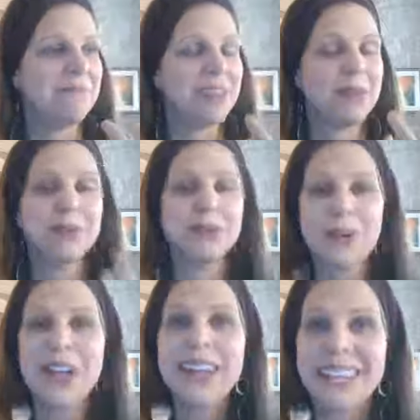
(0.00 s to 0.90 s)
he was
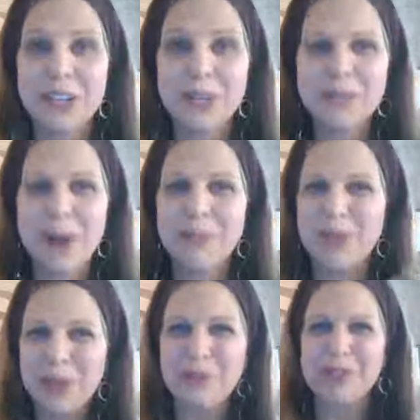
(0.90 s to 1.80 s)
so connected to his mom,
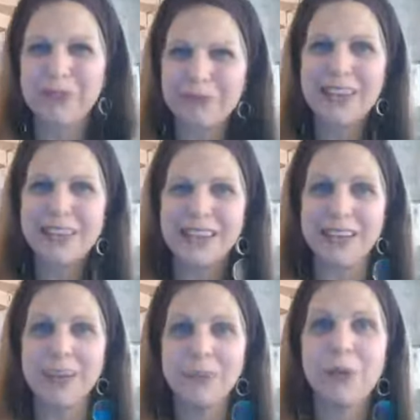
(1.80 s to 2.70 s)
so he was
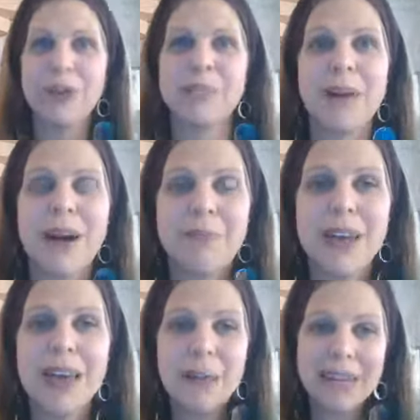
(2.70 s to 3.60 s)
offended for his mom.
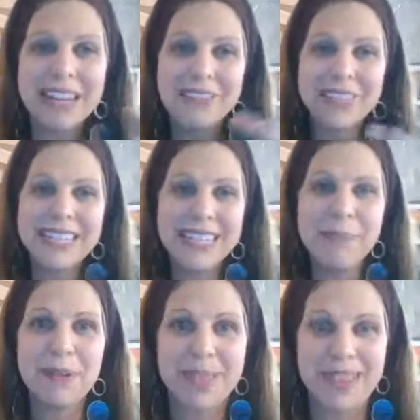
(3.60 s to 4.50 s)
But even
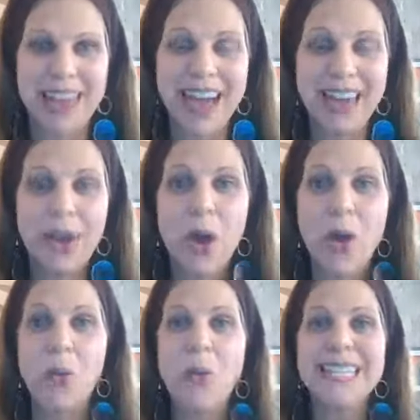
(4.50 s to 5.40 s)
deeper than that
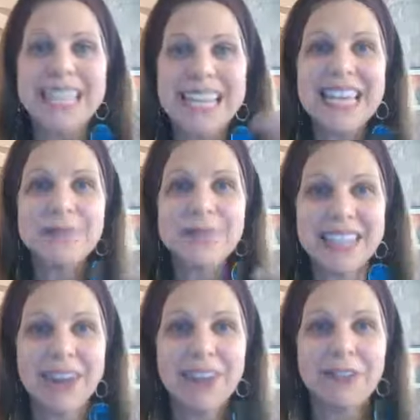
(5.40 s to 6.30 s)
was he
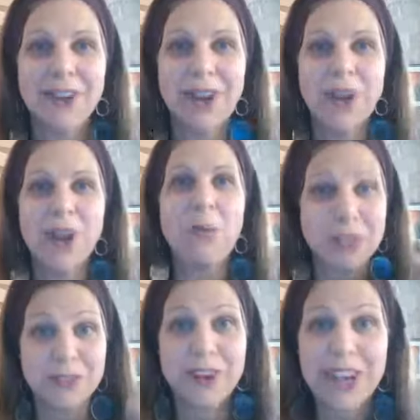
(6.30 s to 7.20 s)
himself
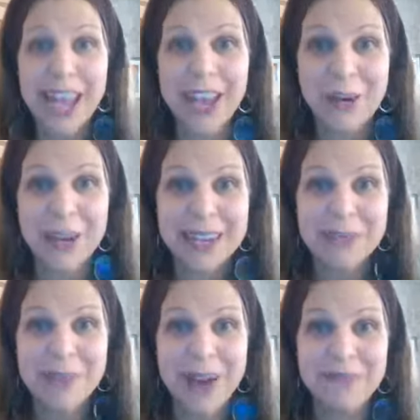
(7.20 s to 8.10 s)
was very angry at
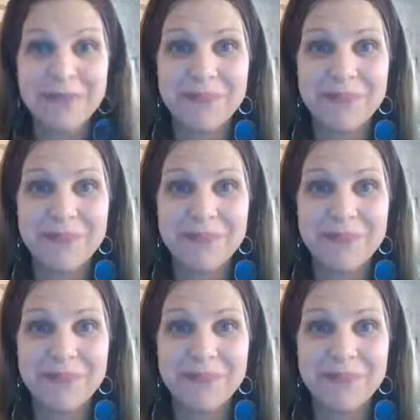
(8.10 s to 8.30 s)
his mom.